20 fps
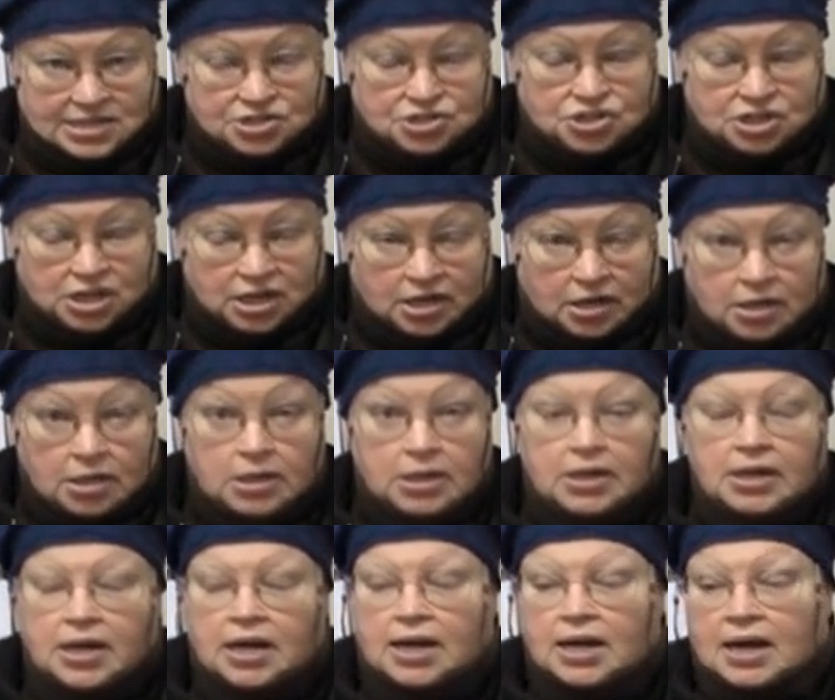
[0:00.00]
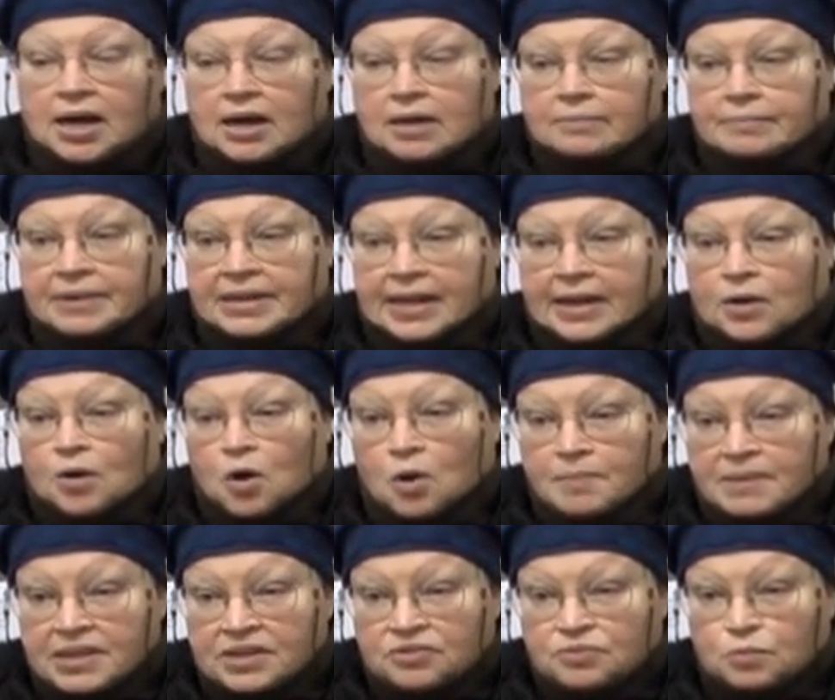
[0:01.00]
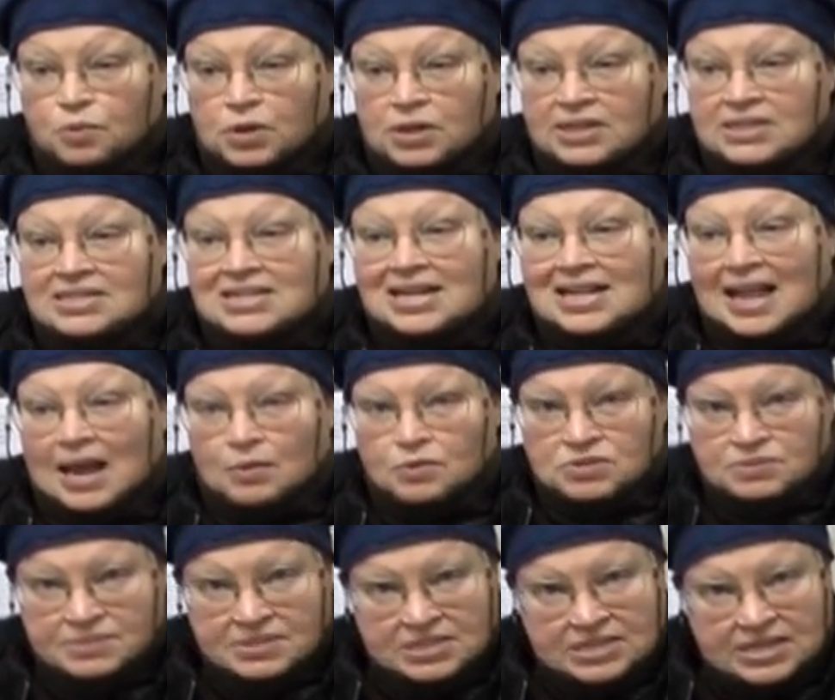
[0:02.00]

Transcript: this year. But they called me this morning to say that